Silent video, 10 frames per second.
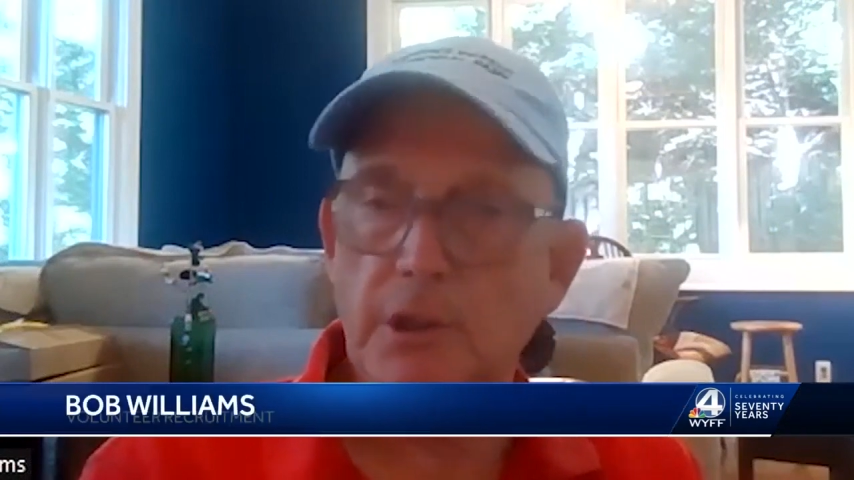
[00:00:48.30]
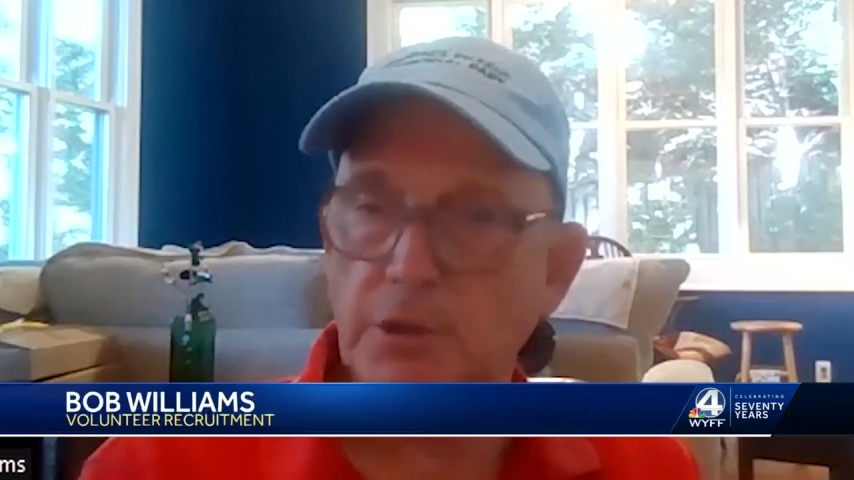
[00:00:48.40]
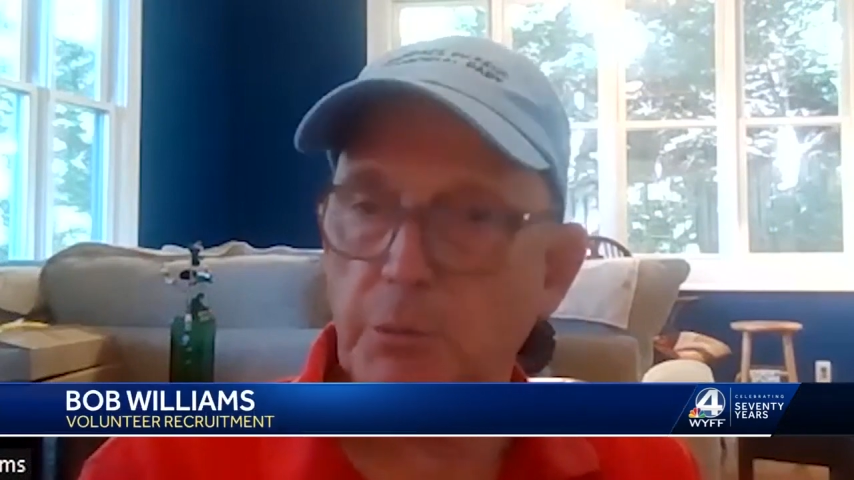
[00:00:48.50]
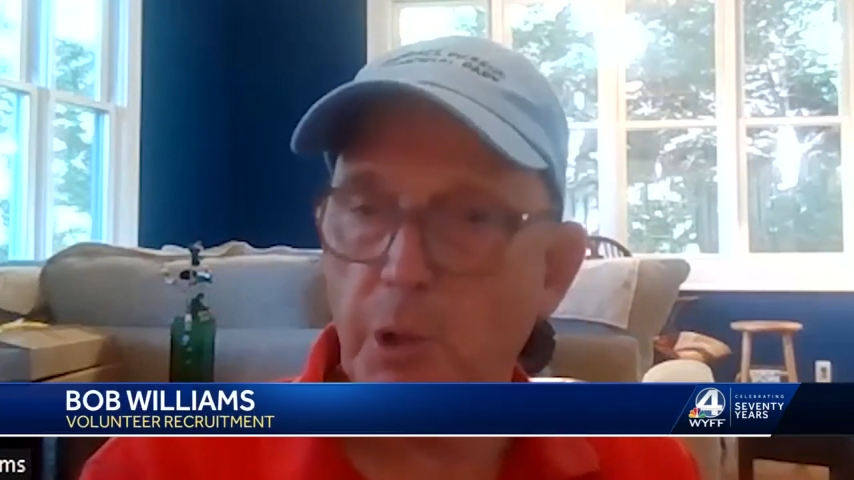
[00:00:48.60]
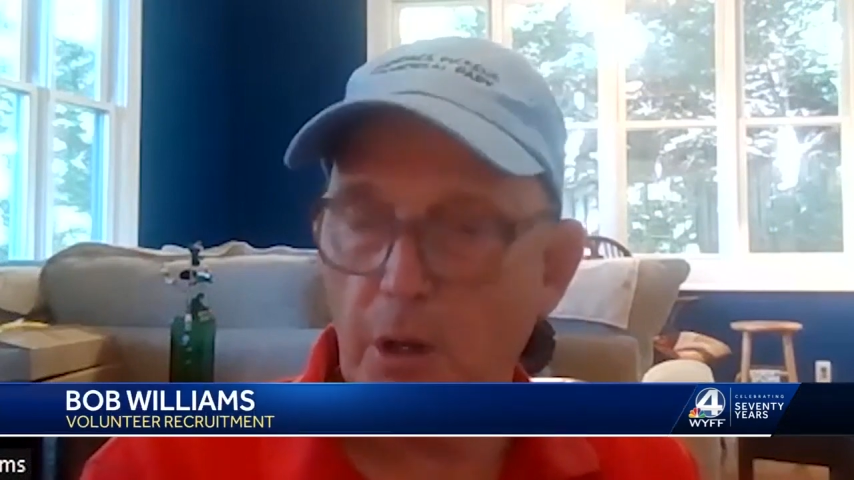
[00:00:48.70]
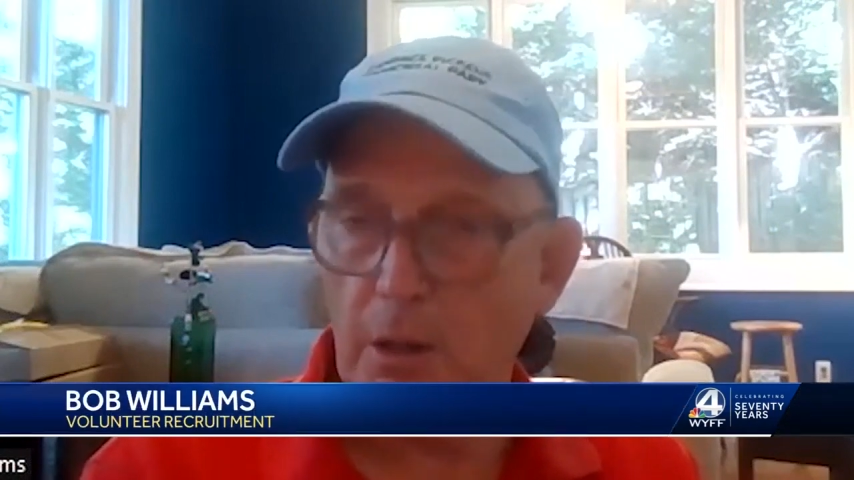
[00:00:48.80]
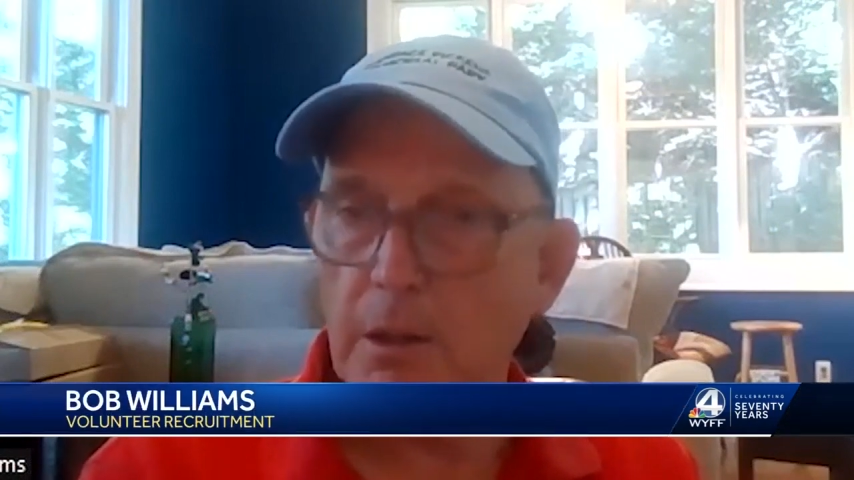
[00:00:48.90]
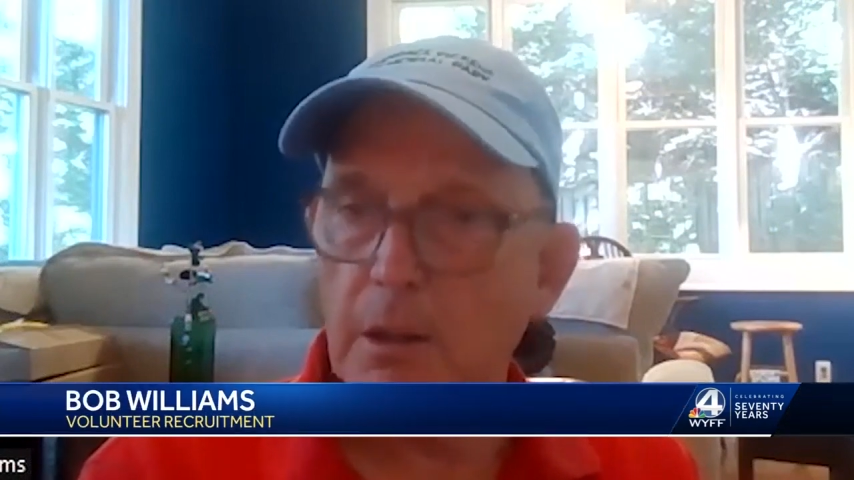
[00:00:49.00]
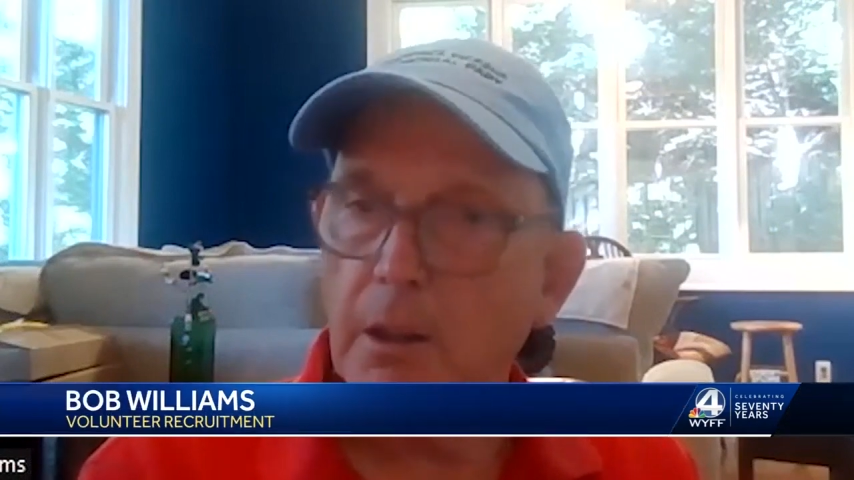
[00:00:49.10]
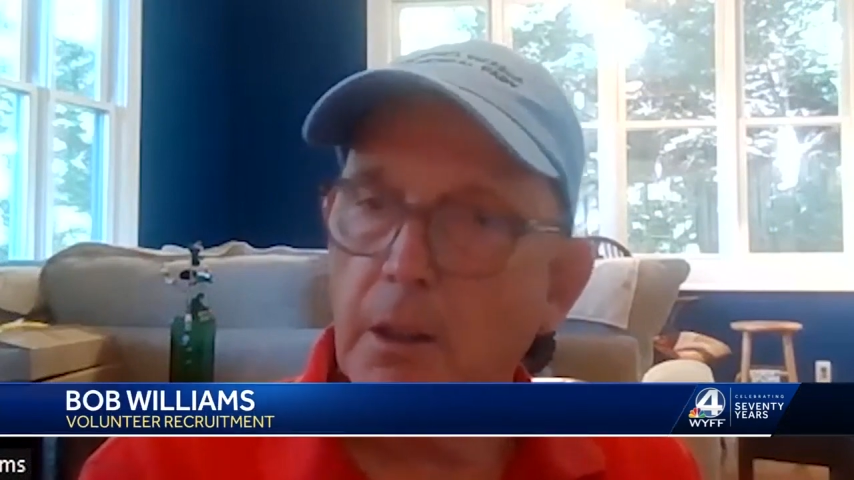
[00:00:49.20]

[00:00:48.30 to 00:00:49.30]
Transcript: this park.